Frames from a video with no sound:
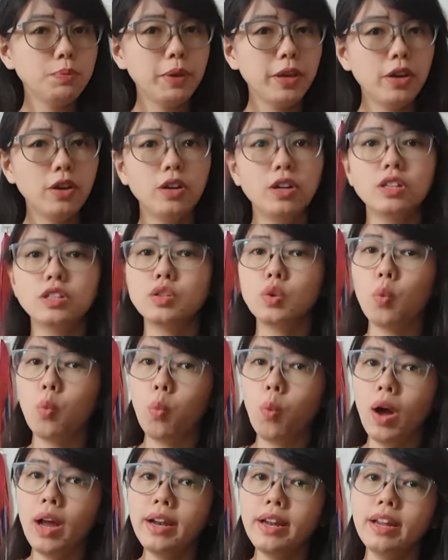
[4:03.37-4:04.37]
because
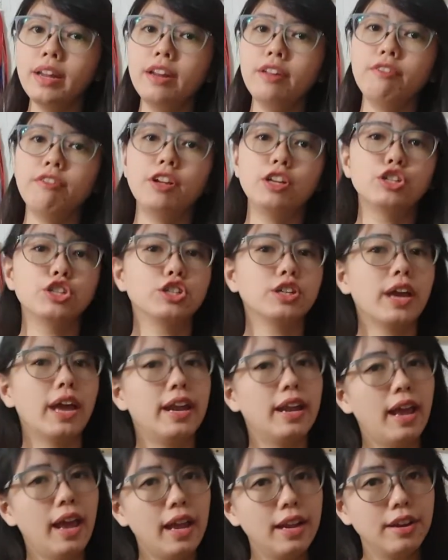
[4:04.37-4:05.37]
one individual
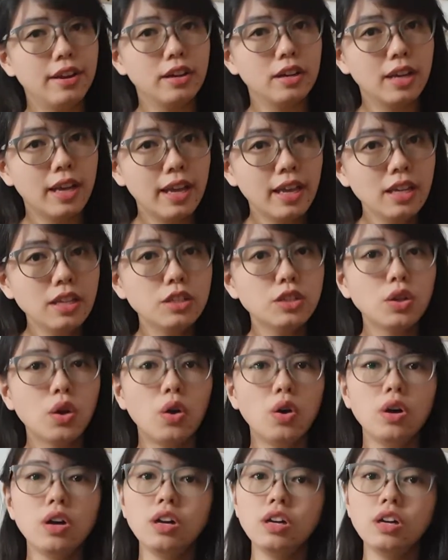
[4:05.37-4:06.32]
can handle his or